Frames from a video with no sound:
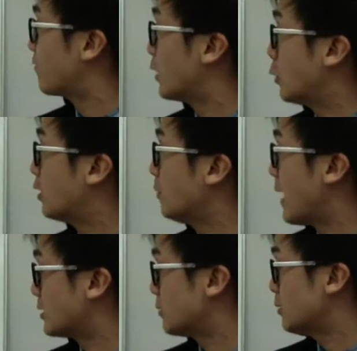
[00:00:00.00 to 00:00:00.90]
the local
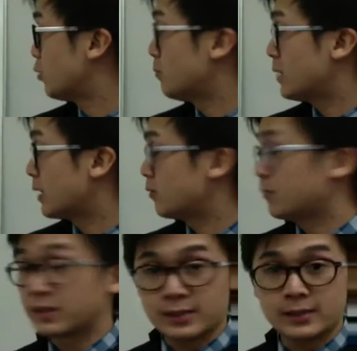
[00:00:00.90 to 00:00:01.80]
maximum or
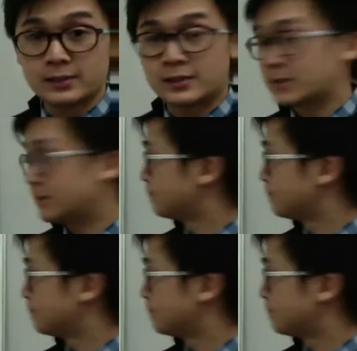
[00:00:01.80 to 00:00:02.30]
minimum exists.